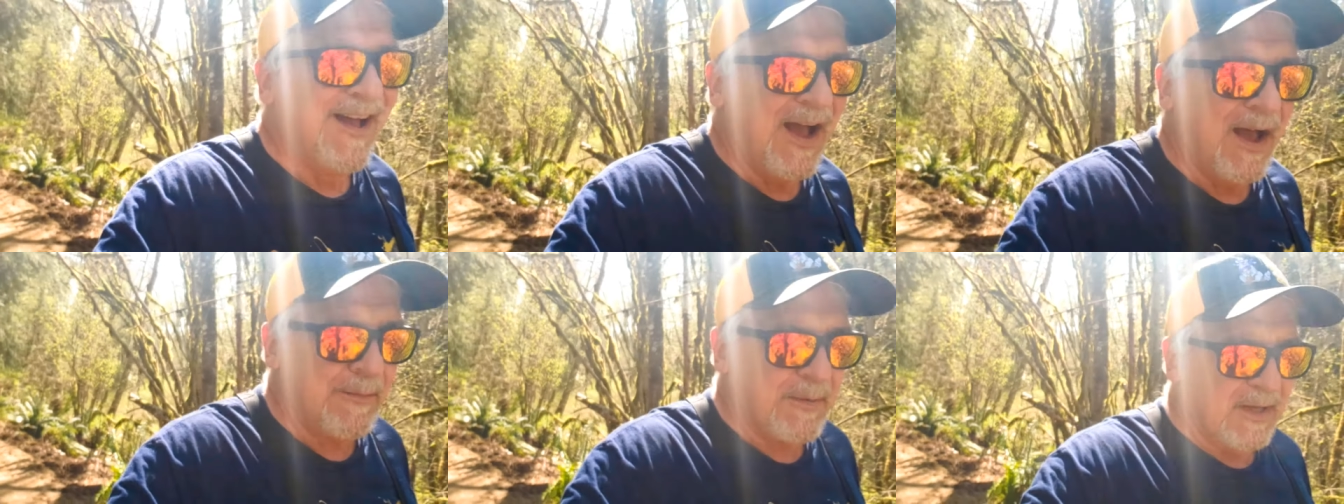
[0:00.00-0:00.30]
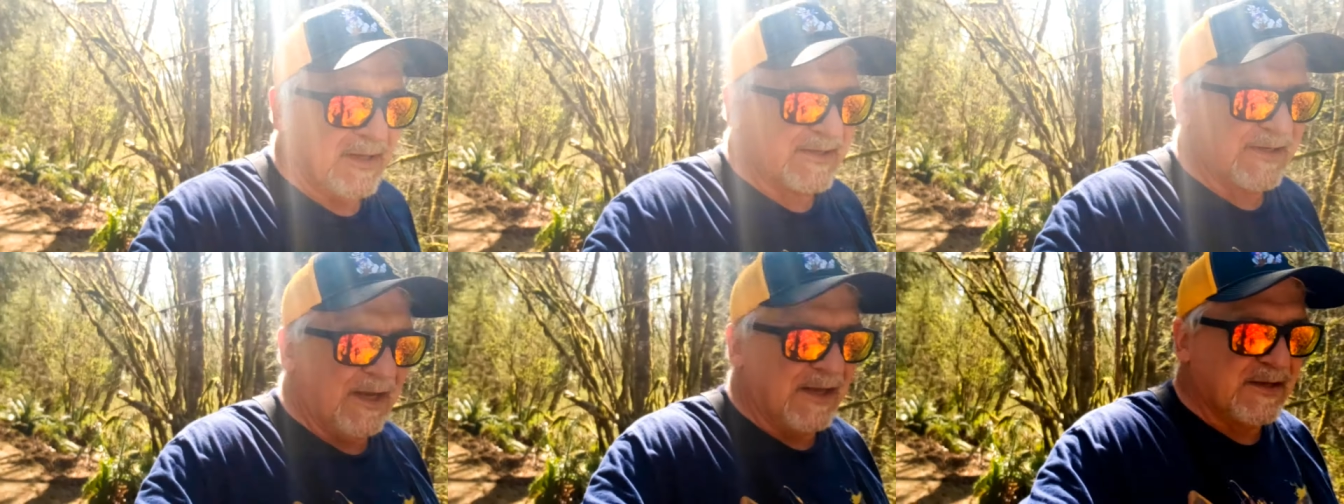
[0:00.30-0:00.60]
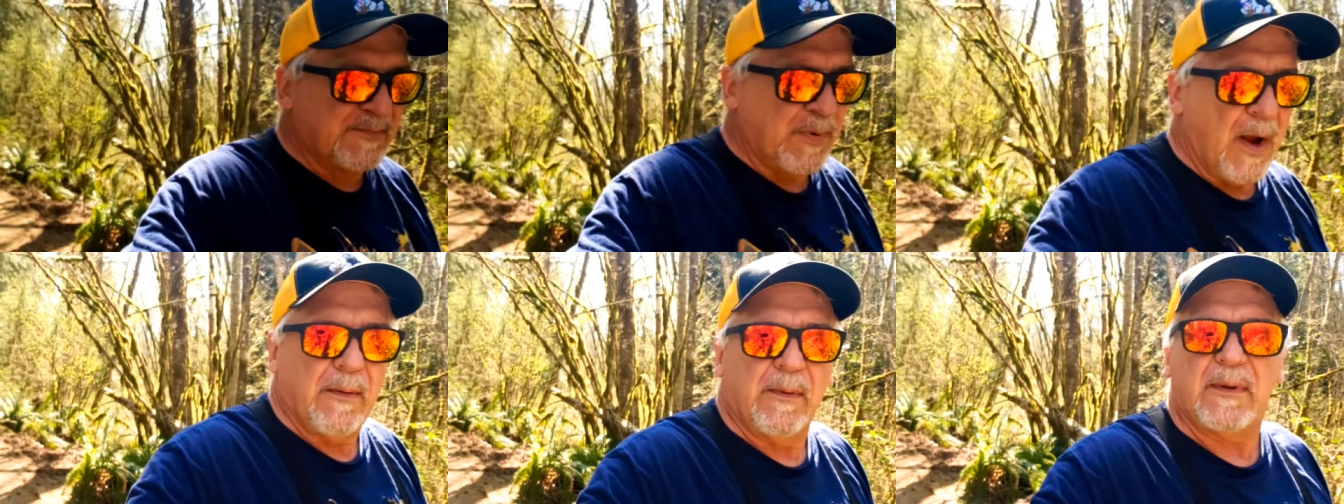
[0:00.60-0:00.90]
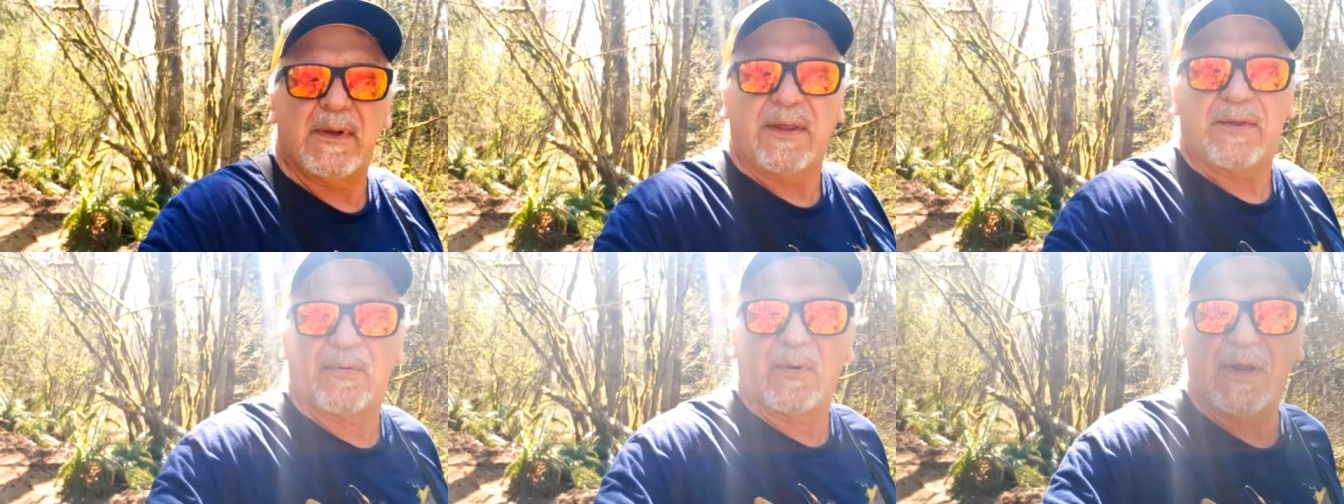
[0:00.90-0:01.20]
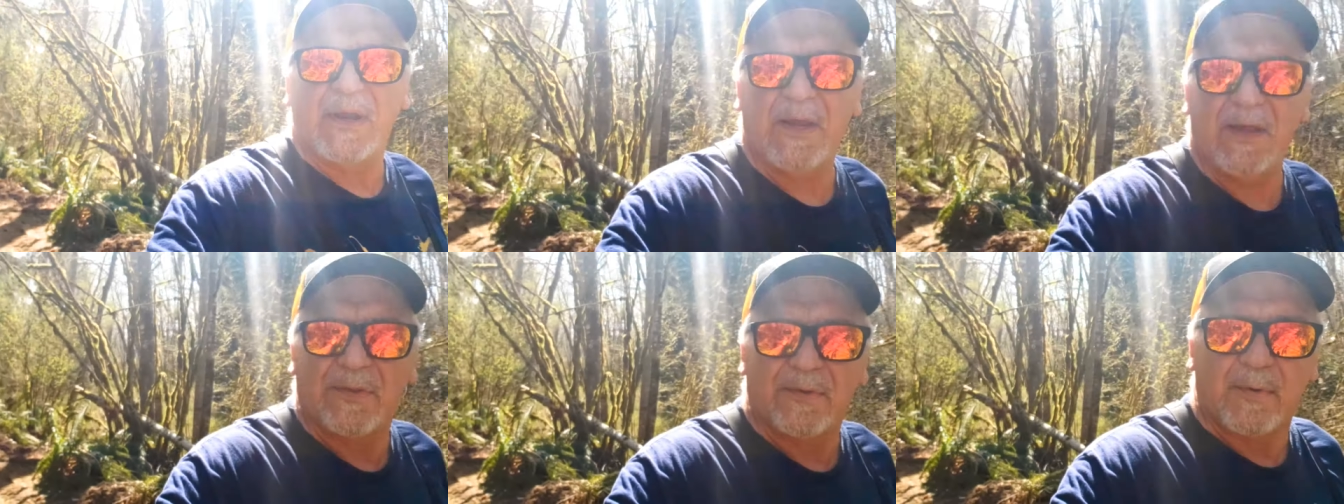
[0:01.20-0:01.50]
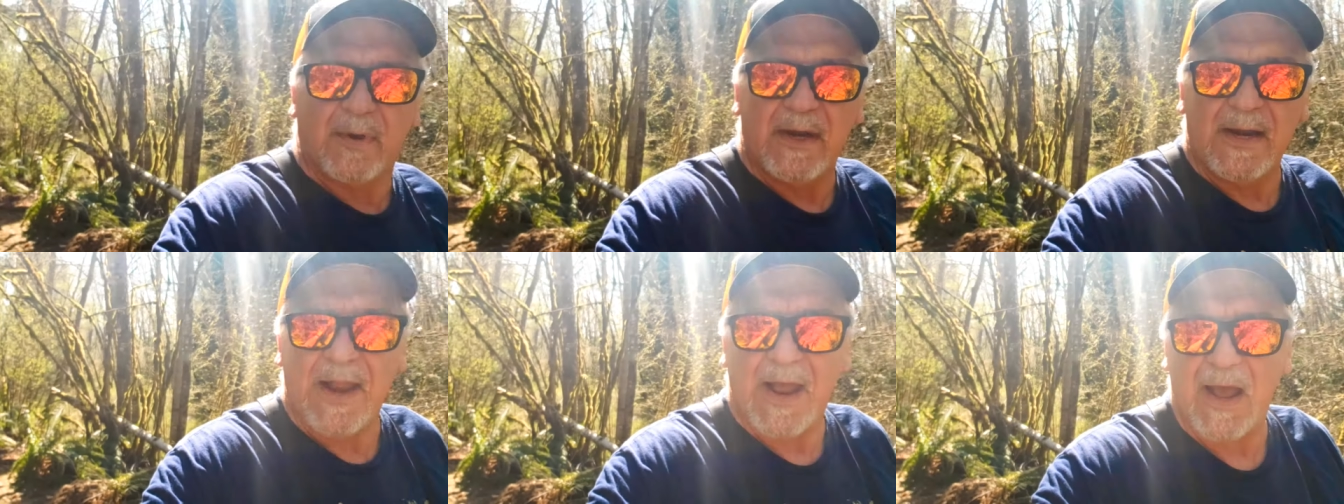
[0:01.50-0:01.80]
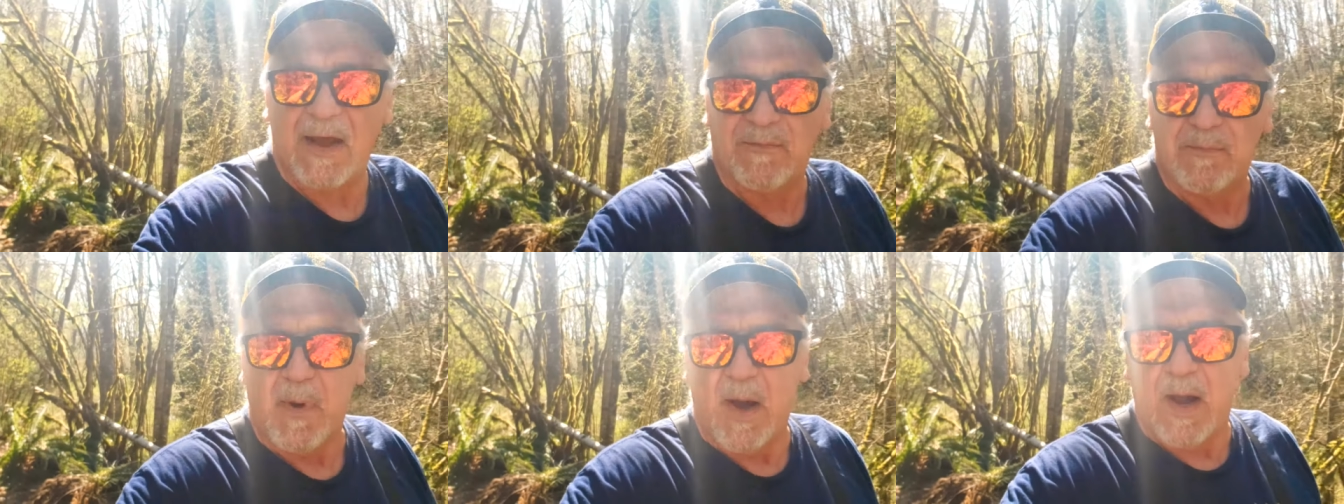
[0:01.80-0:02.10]
I'm gonna say it's probably three, three and a
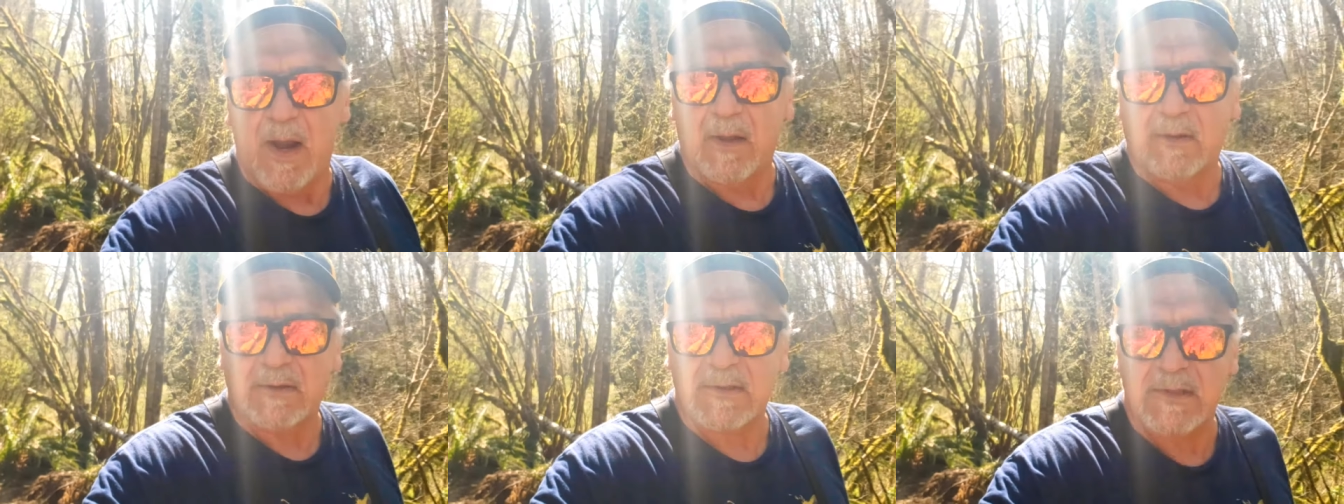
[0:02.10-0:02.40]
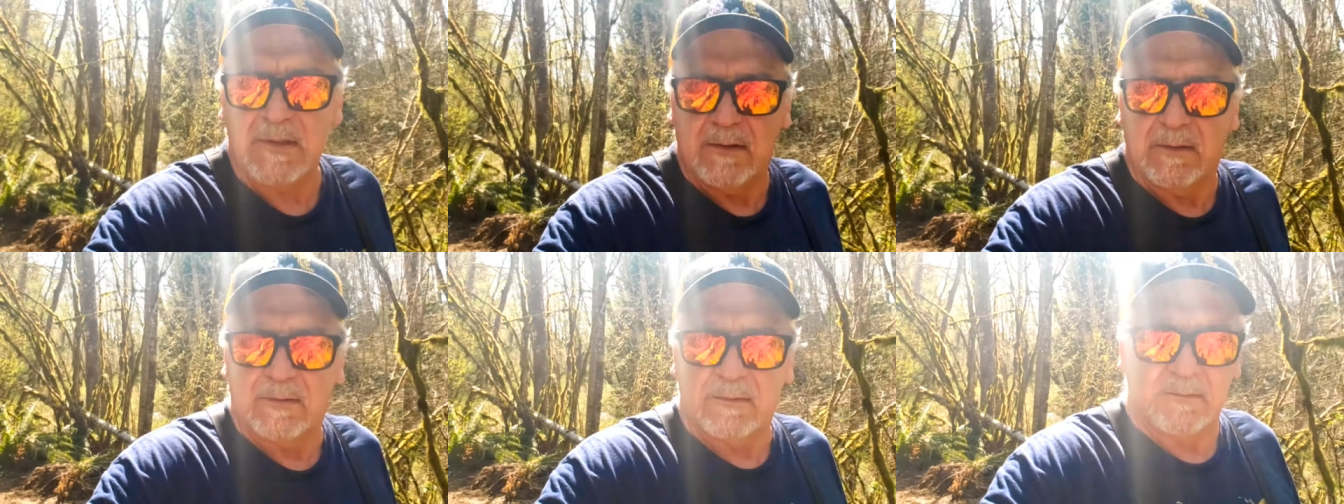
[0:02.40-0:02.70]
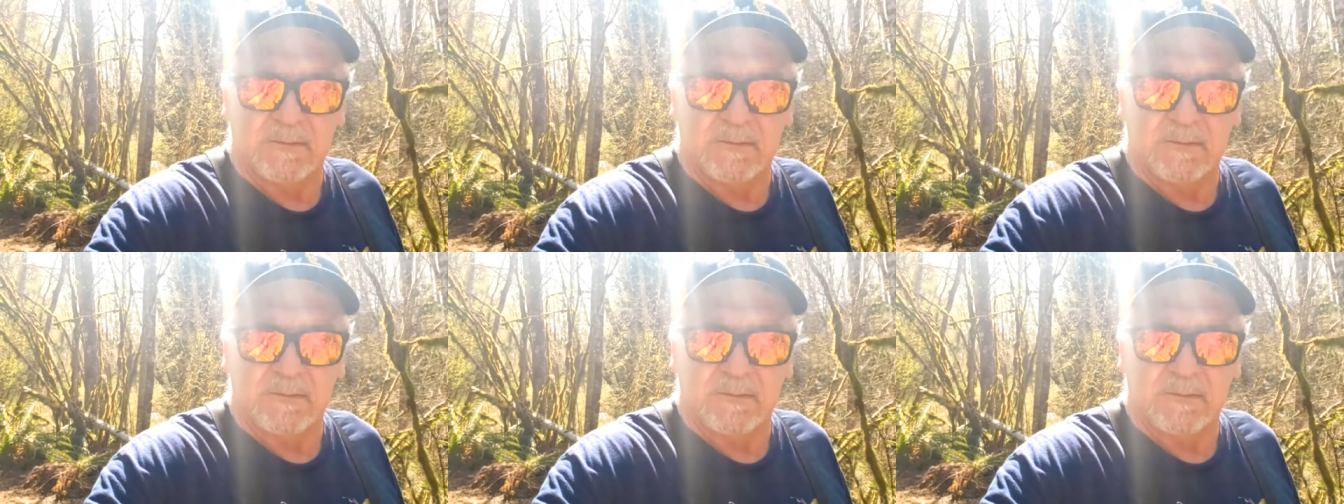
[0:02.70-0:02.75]
half miles.